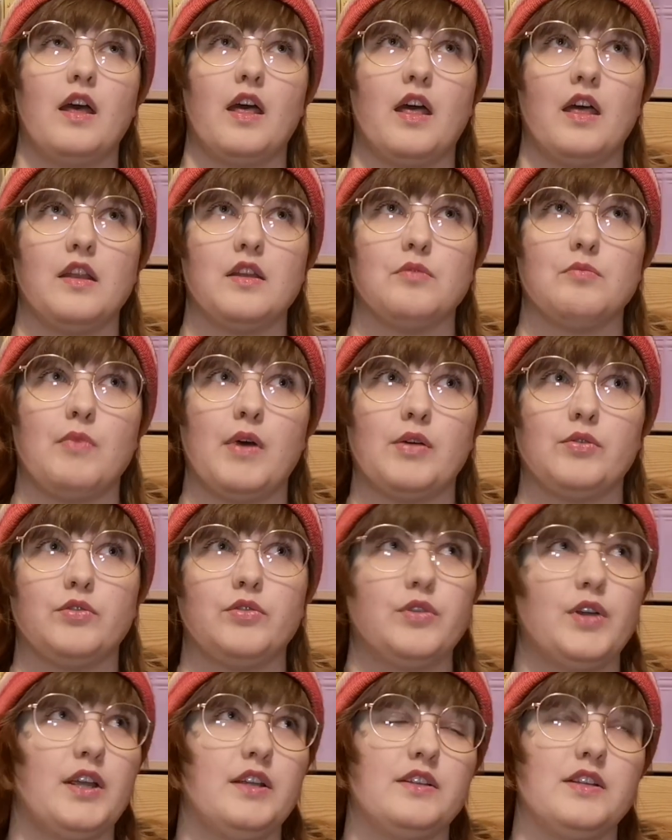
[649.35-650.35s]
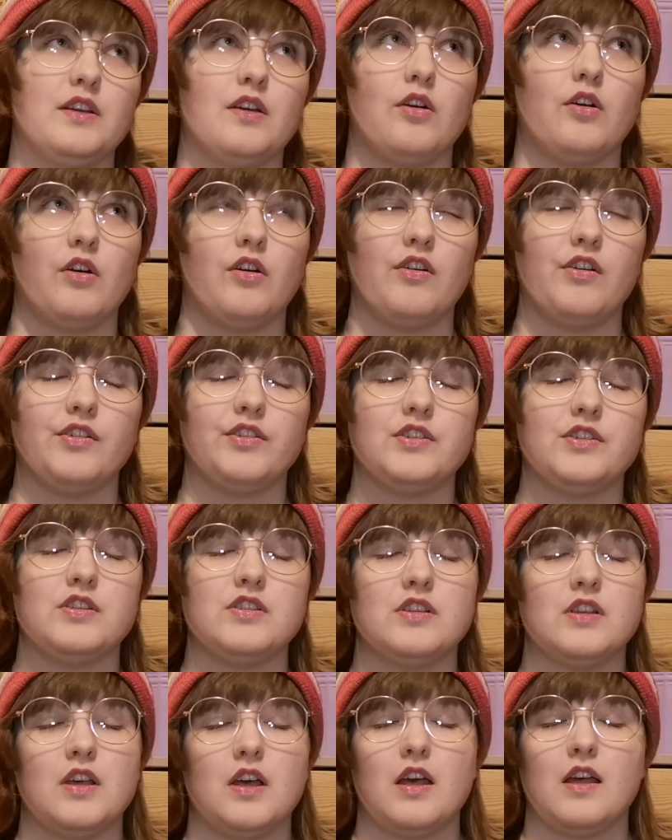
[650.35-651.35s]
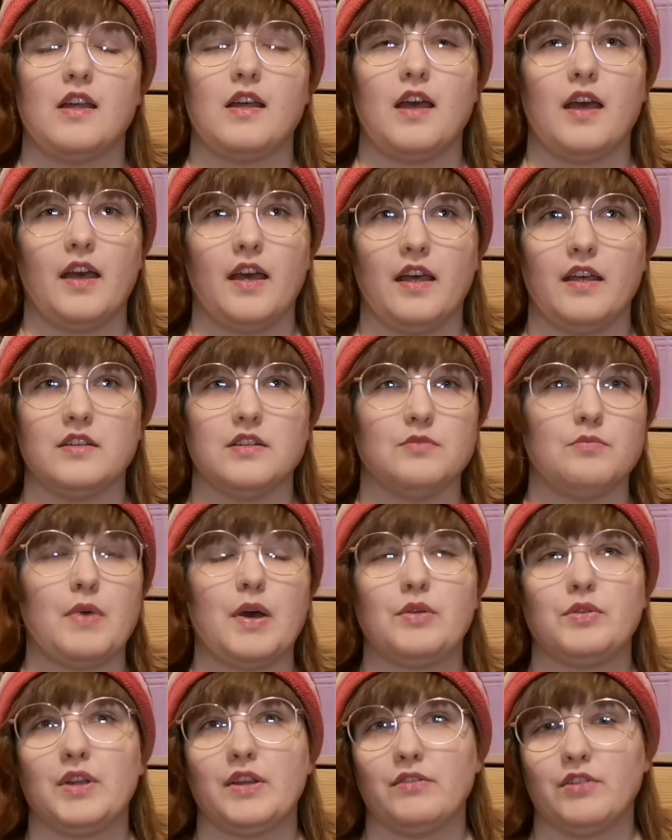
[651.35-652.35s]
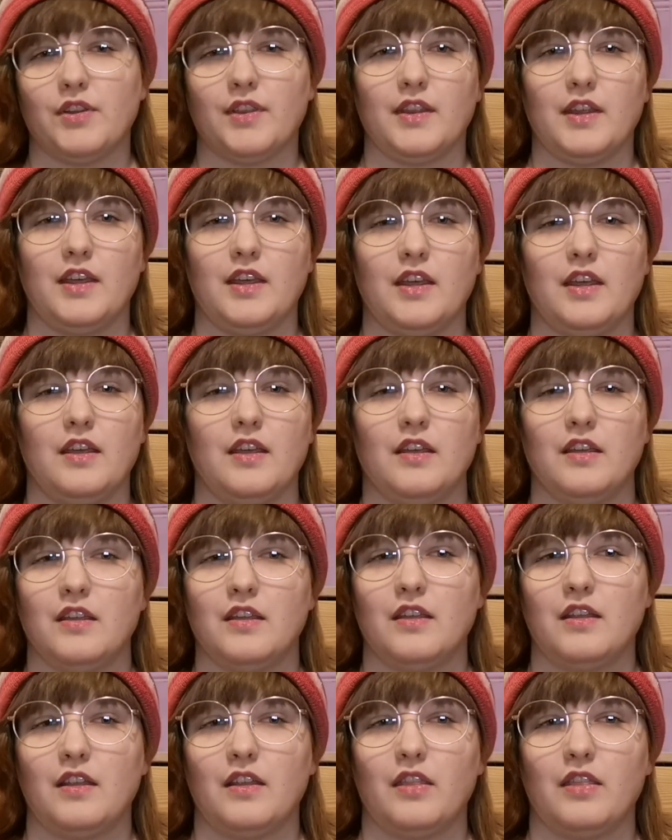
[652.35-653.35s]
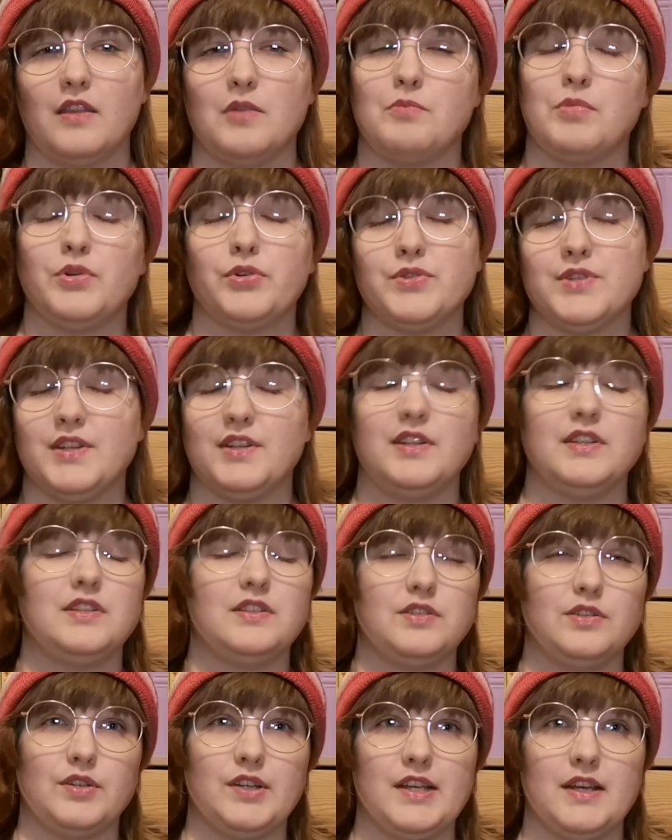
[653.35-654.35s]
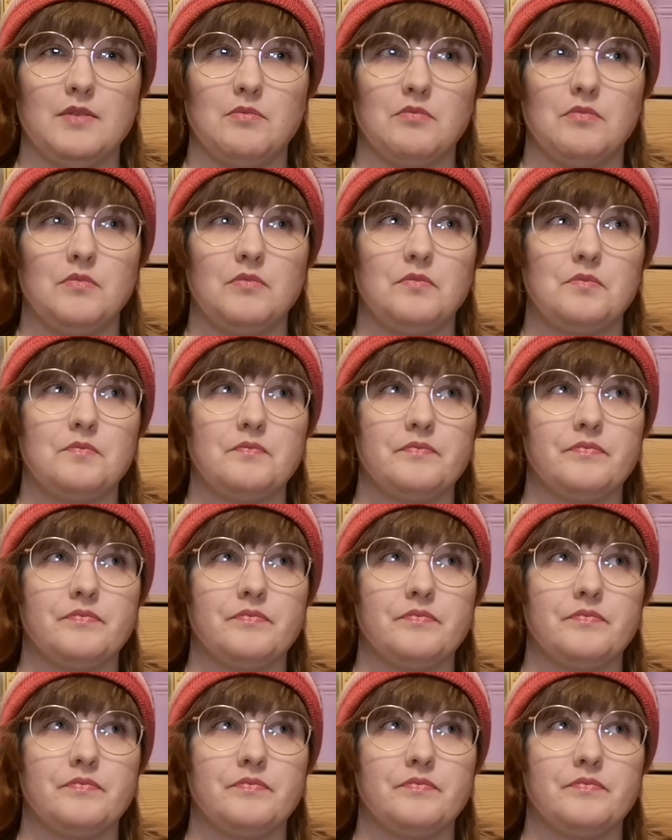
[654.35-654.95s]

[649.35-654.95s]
and about creating art and about everything that Bosie did to him.